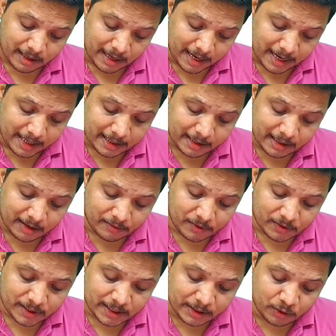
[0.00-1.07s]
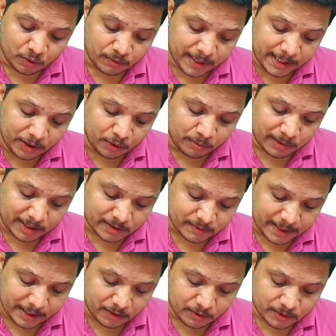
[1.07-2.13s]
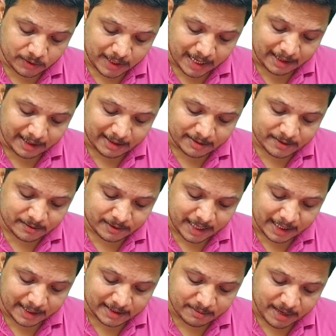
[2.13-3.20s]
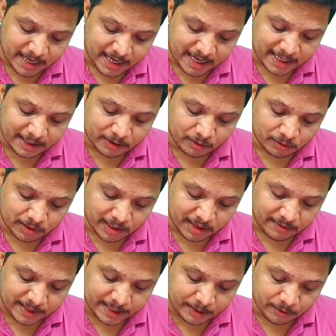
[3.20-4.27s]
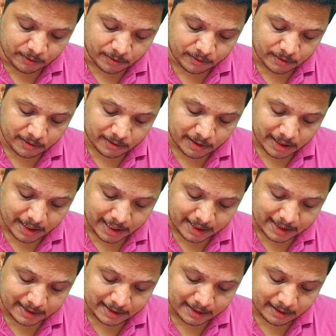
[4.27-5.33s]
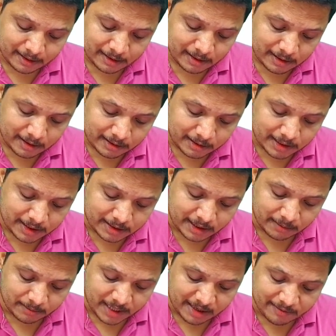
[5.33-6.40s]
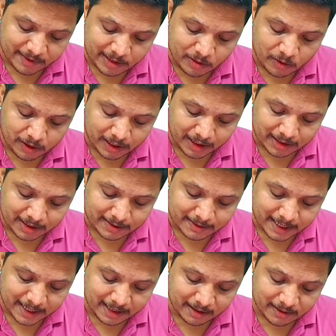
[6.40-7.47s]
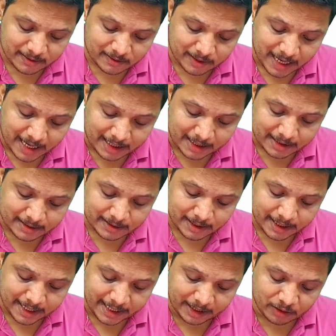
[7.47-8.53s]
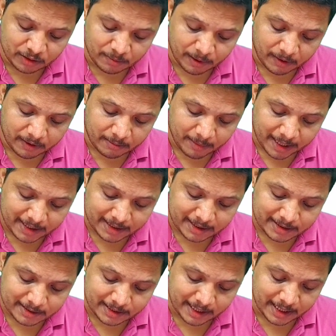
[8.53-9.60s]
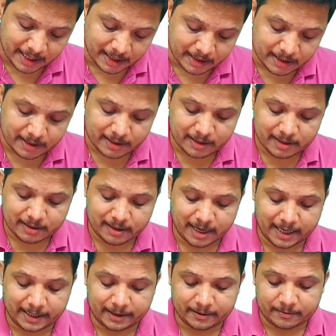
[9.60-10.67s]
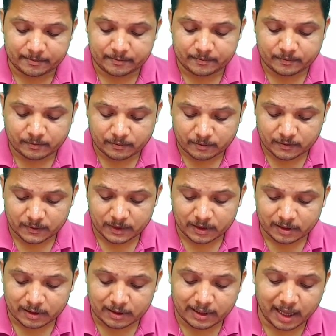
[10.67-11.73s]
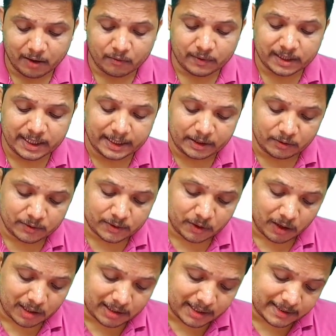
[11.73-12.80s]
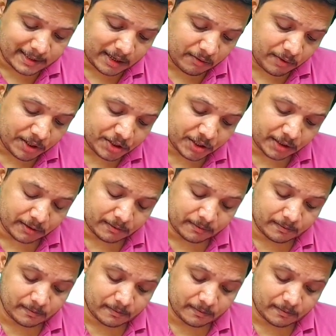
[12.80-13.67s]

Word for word: and now you see 2v2 plus v2 so that is that is making it to 3v2 and this term that will go on other side so that is e to the power minus t right now we need to solve this equation